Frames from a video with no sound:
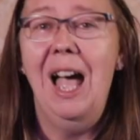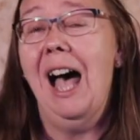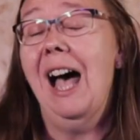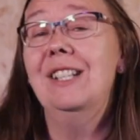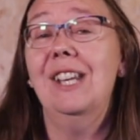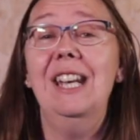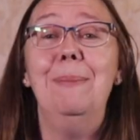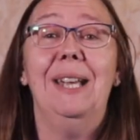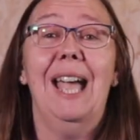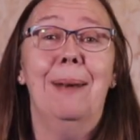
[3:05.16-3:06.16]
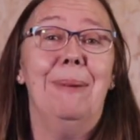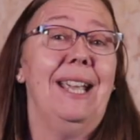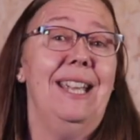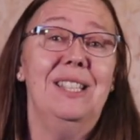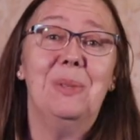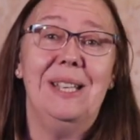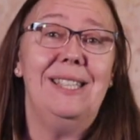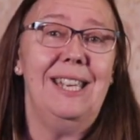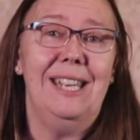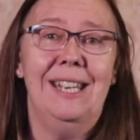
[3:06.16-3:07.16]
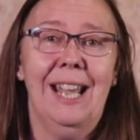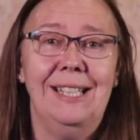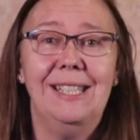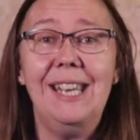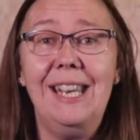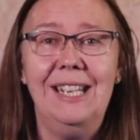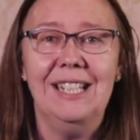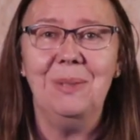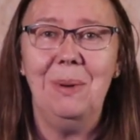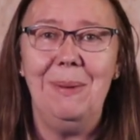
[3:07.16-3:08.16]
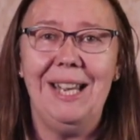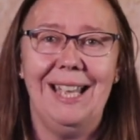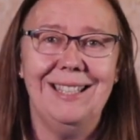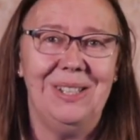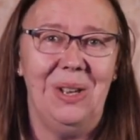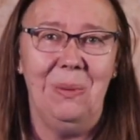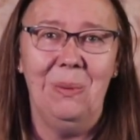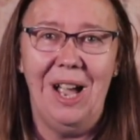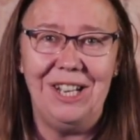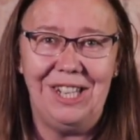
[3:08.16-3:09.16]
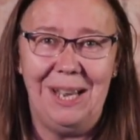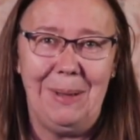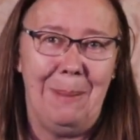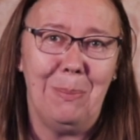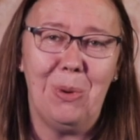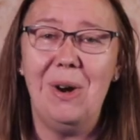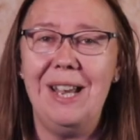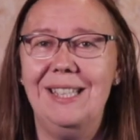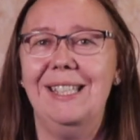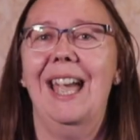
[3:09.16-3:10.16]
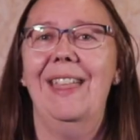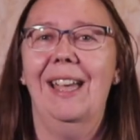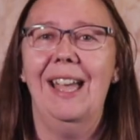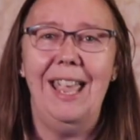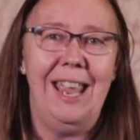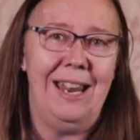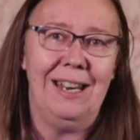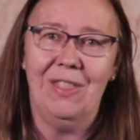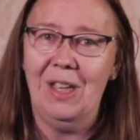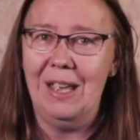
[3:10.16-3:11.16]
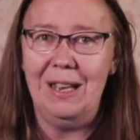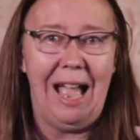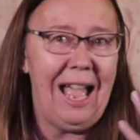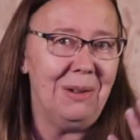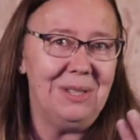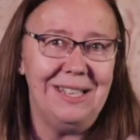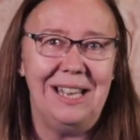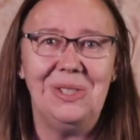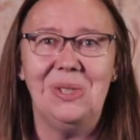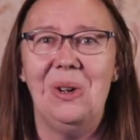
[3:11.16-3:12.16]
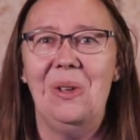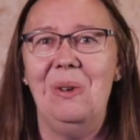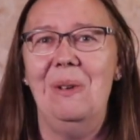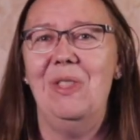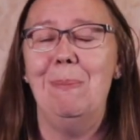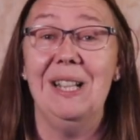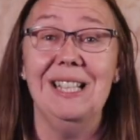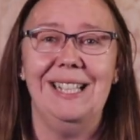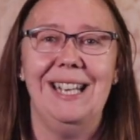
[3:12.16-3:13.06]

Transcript: Our journey began back in 2019 as we began to worship and pray together in the house next door, the building